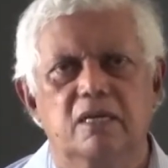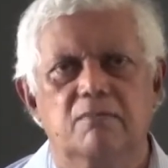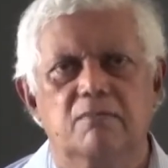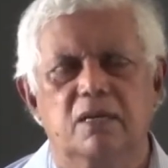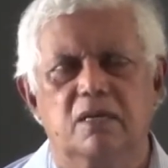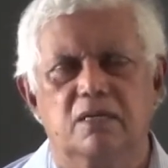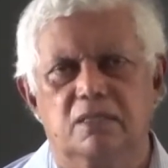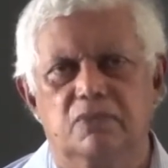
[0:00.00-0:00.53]

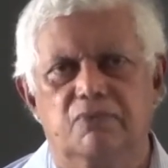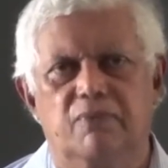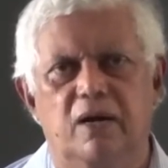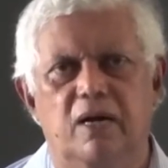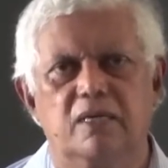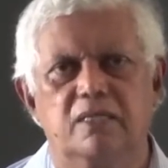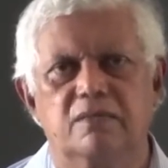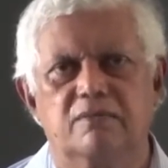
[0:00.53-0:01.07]
because the
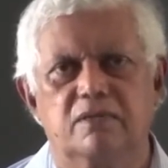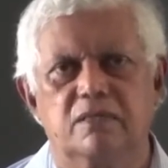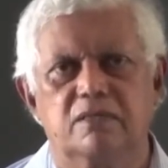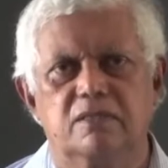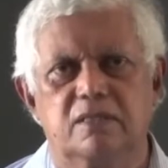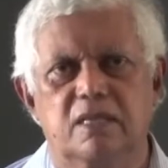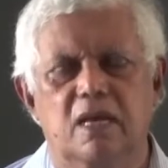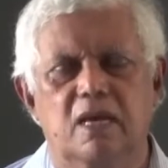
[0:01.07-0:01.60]
Father was
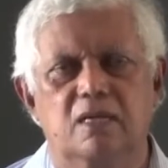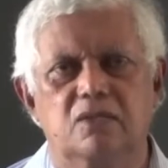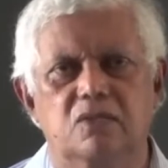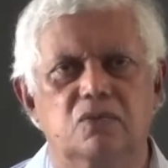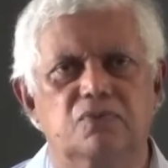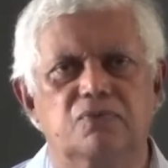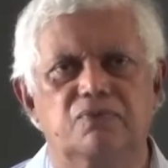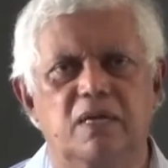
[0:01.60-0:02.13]
there to
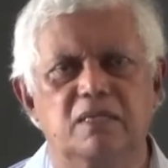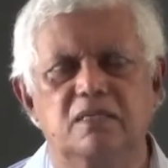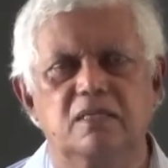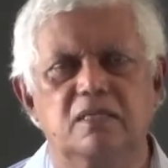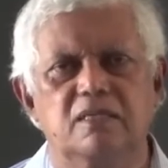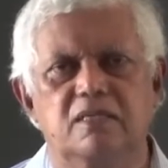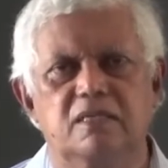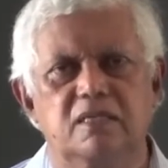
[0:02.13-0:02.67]

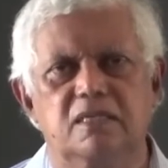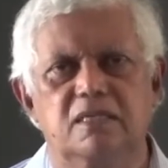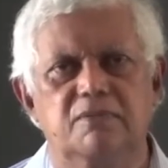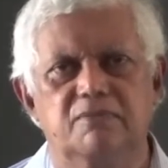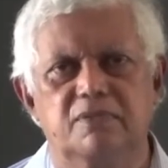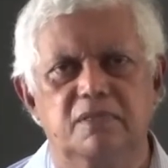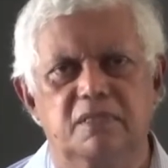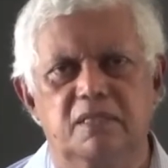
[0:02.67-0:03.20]
facilitate
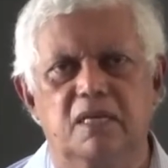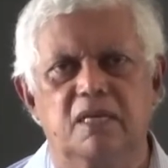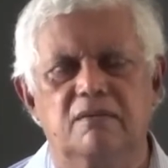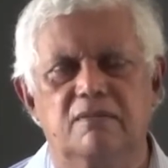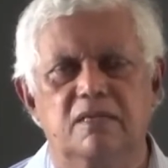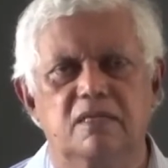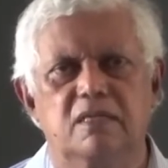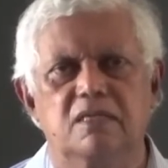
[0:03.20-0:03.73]
everything
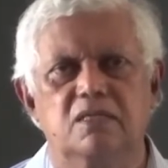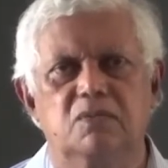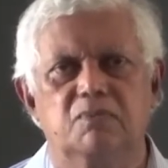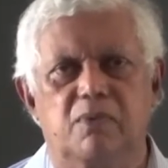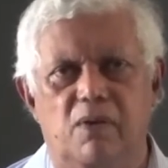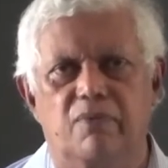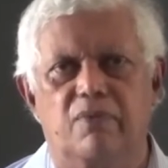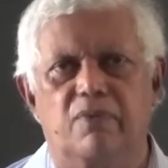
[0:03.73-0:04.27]
with His
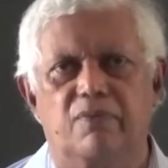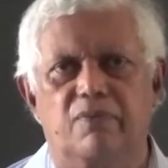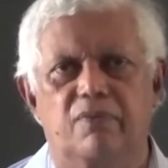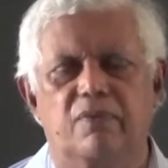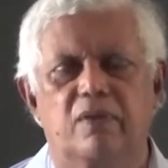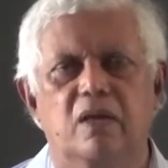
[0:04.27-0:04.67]
presence.